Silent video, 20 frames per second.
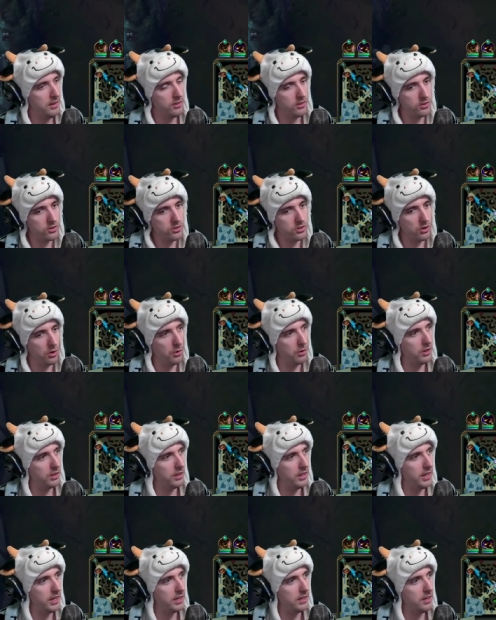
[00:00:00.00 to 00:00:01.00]
They're so
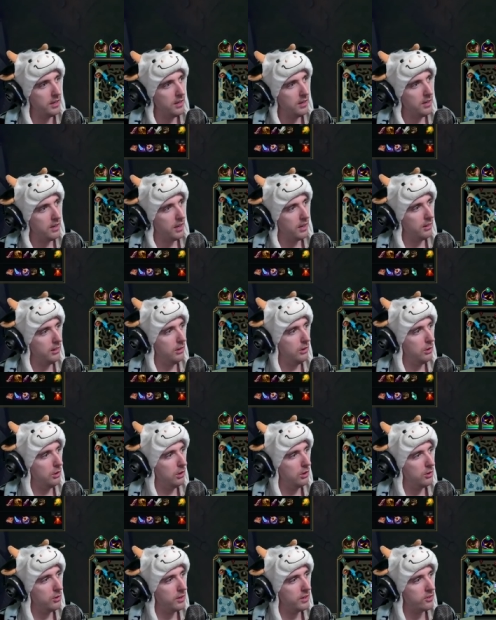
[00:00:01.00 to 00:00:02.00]
clean. And
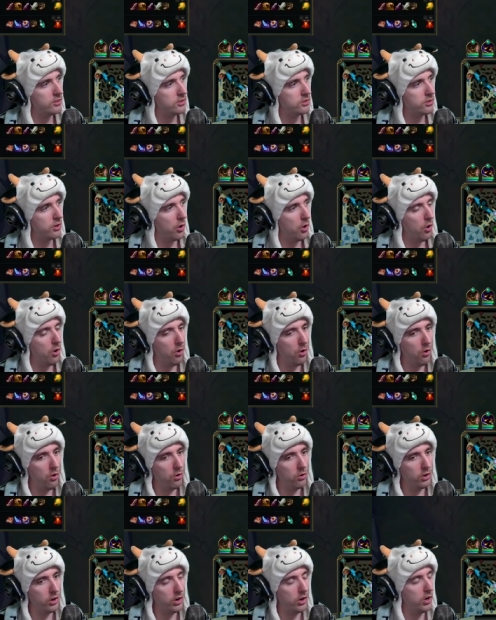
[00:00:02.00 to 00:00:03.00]
Lulu is
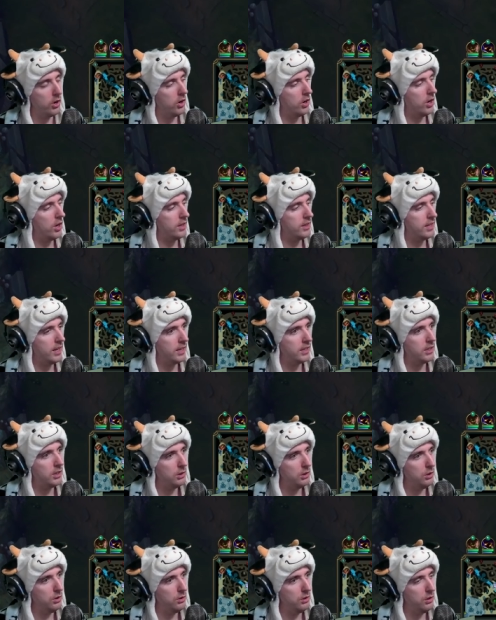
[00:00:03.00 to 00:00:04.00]
so good. Thank you,
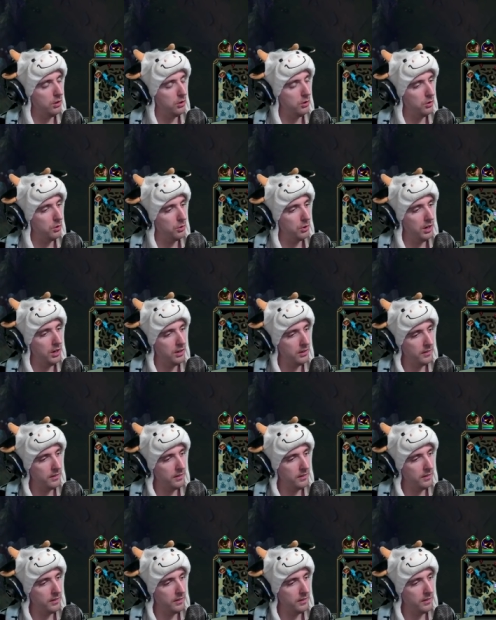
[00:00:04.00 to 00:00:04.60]
Lulu.